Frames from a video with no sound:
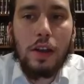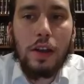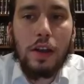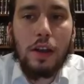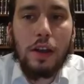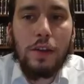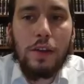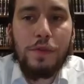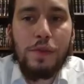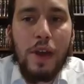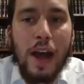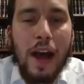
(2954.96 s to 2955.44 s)

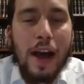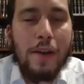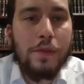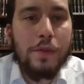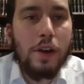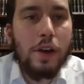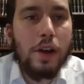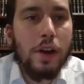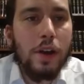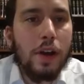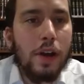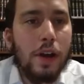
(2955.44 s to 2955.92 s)
If you have
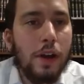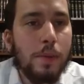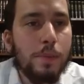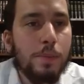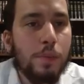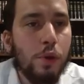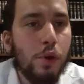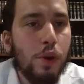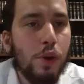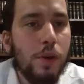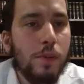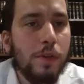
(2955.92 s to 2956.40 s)
a
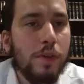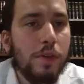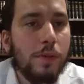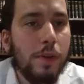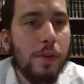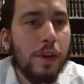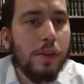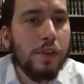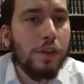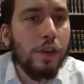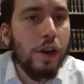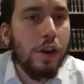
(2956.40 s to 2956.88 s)
Purim or
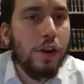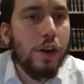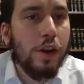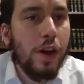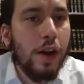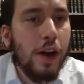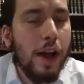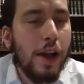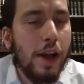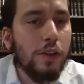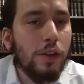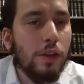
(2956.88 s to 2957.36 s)
Simchas
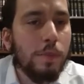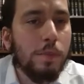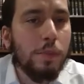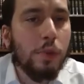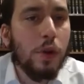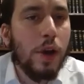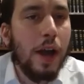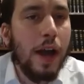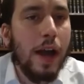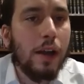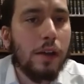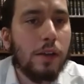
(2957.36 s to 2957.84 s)
Torah and you
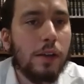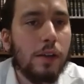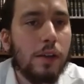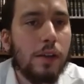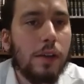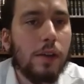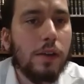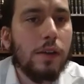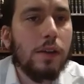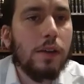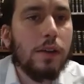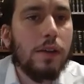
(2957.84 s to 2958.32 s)
put out
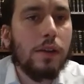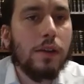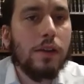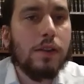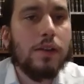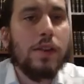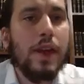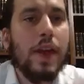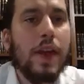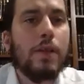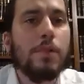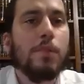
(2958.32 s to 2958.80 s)

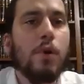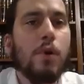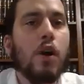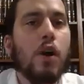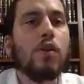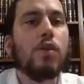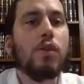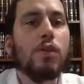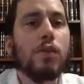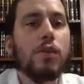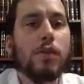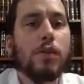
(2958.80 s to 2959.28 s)
10
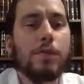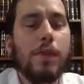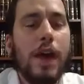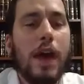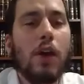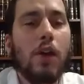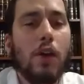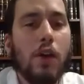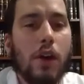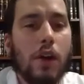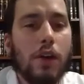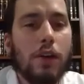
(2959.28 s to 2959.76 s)
bottles of
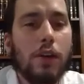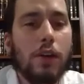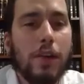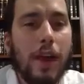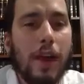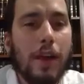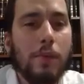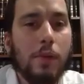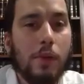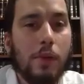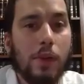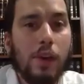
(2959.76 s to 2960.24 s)
alcohol on the
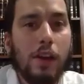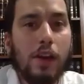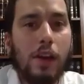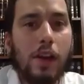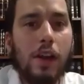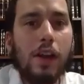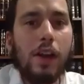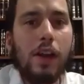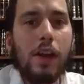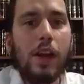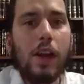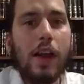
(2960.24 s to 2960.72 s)
table
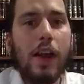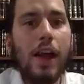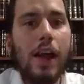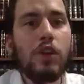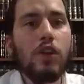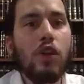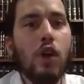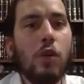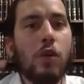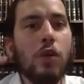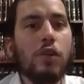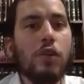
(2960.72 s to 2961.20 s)

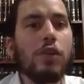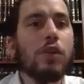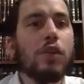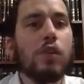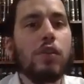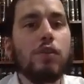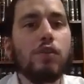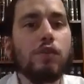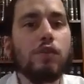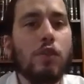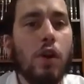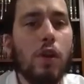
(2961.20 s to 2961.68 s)
and no one's in
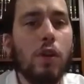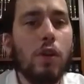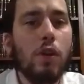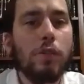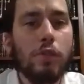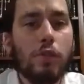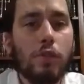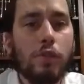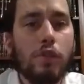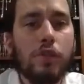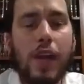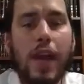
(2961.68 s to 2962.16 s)
control
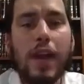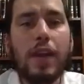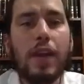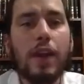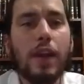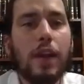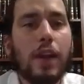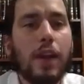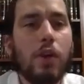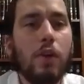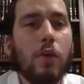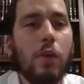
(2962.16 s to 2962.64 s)
of who's
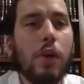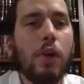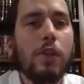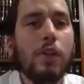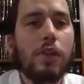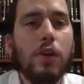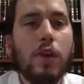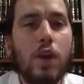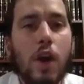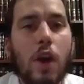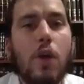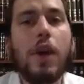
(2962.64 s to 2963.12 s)
taking it and
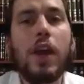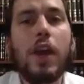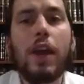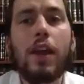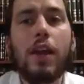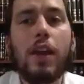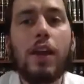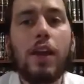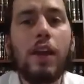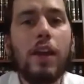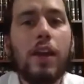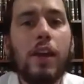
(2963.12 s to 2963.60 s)
where's it
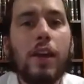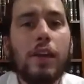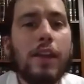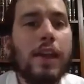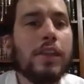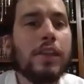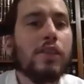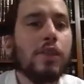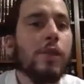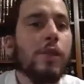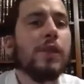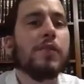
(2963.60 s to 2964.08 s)
going,
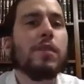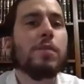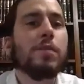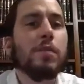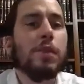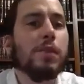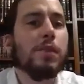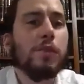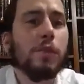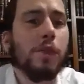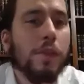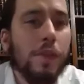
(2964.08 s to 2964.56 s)
that's a
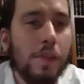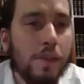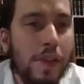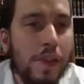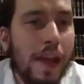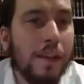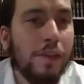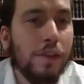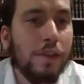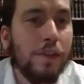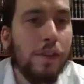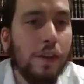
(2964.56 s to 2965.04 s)
recipe for a
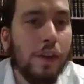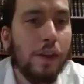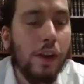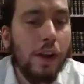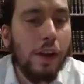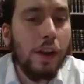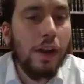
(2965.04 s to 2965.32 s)
disaster.